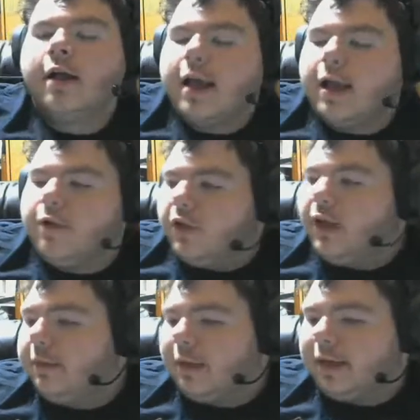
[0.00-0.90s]
and
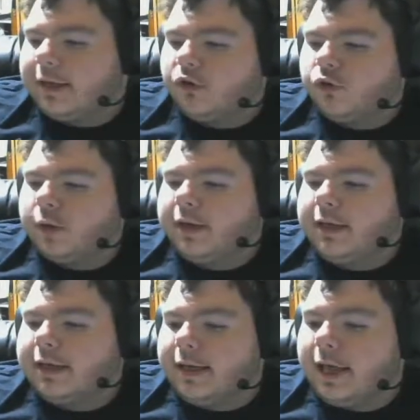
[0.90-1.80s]
then make it to where he
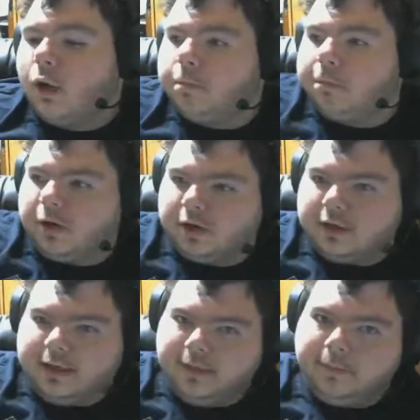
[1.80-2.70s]
can help
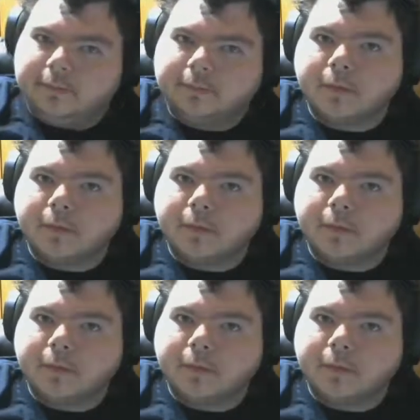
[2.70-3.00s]
him.